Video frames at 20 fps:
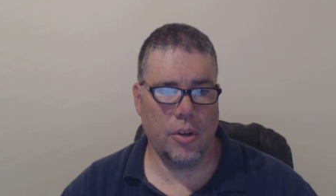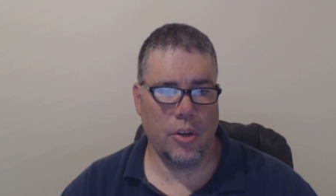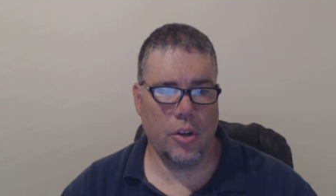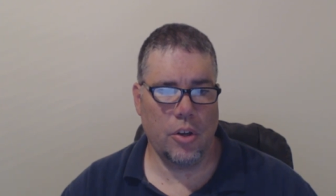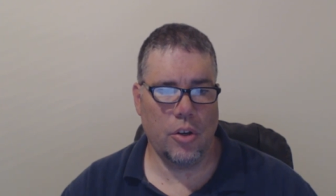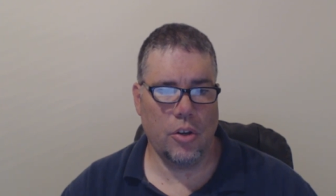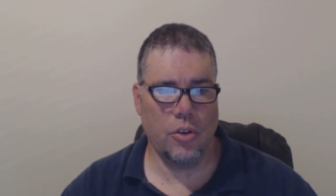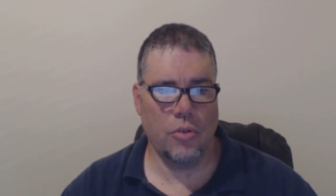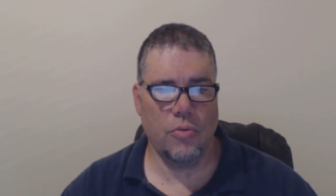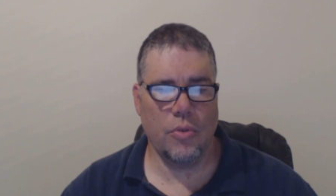
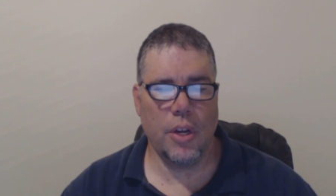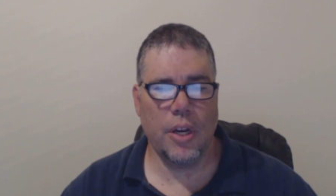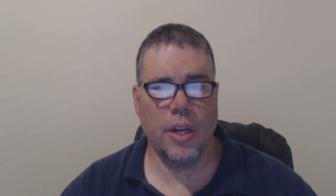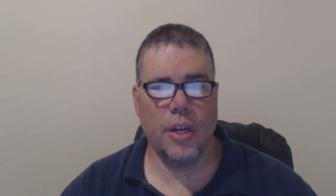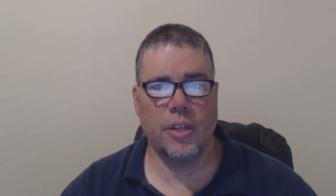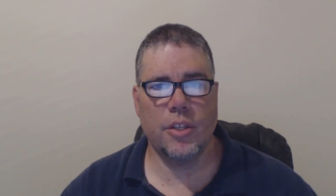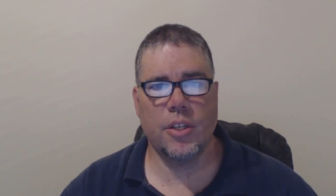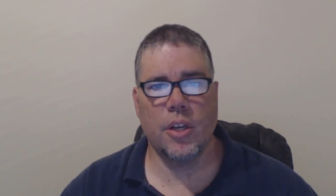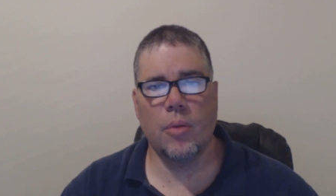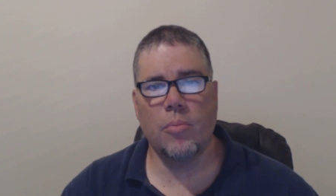you
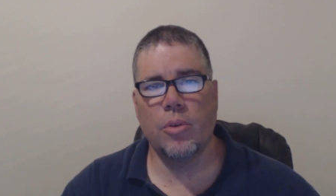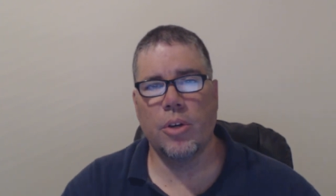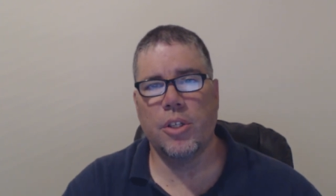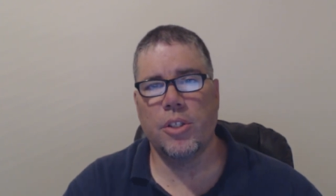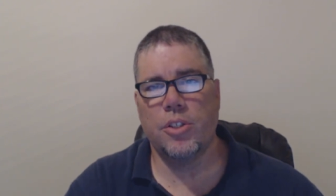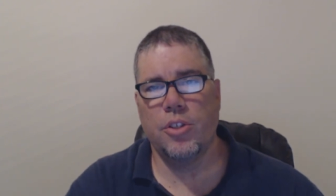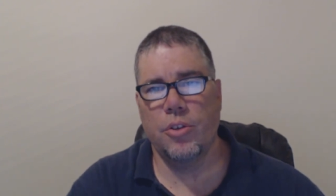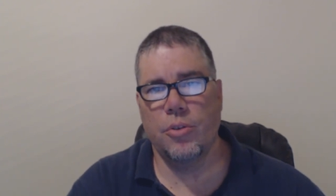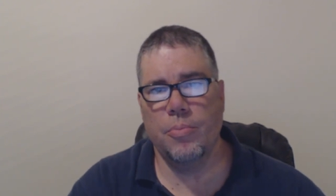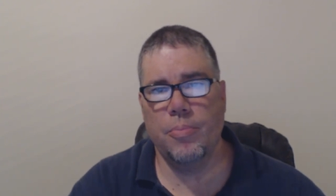needed
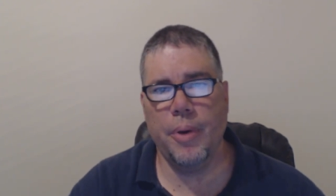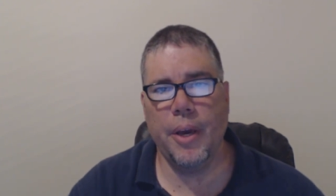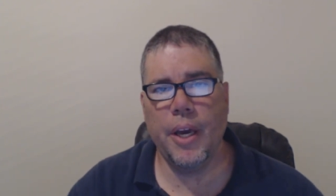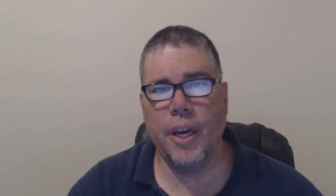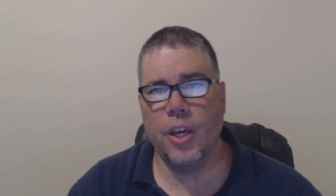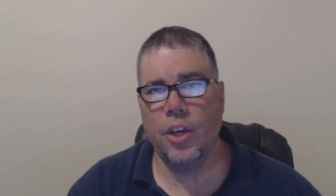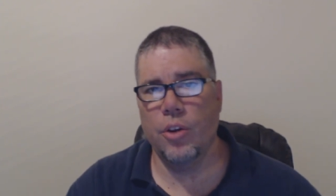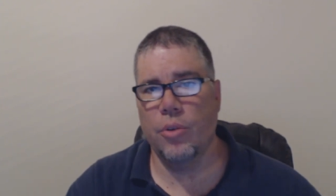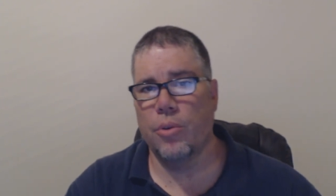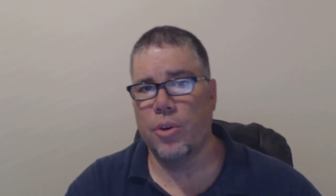someone to
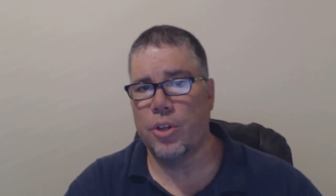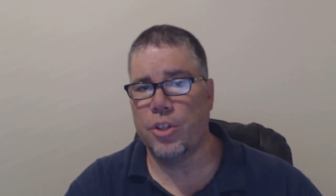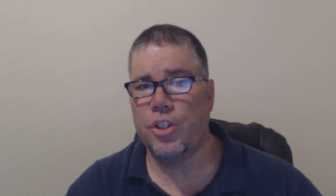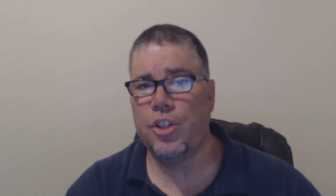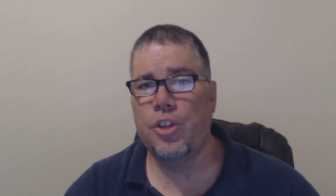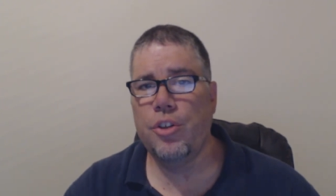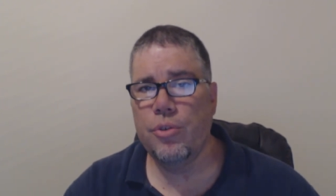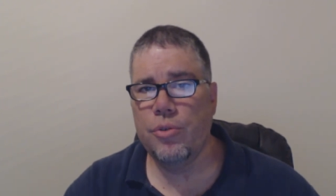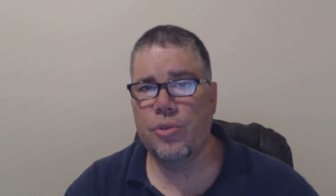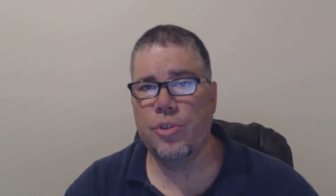pick you or
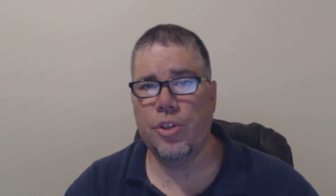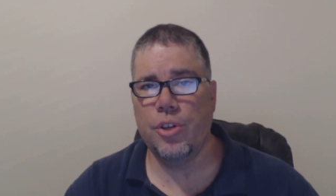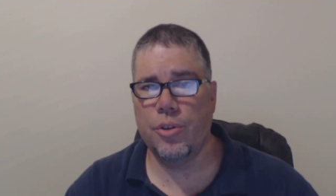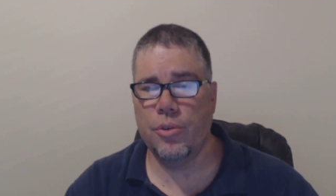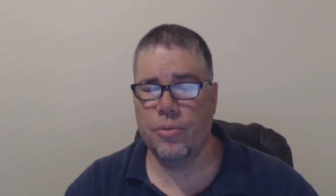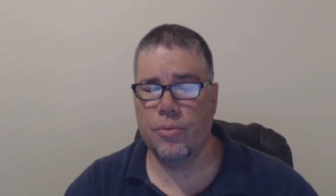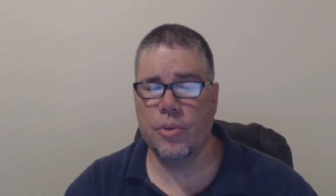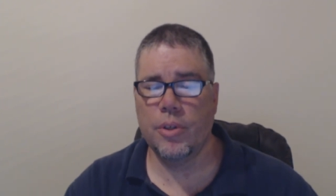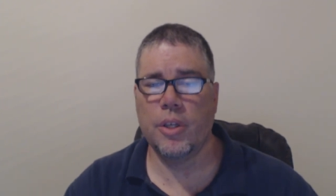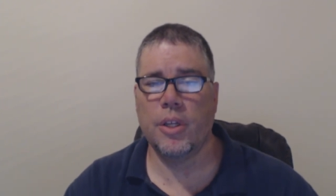choose
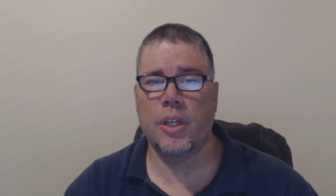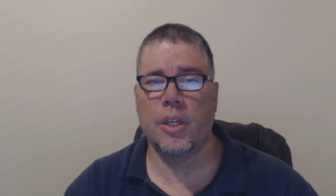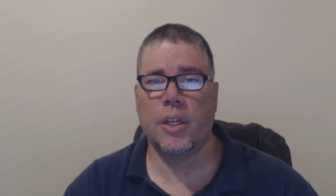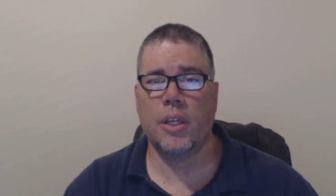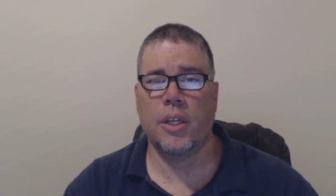you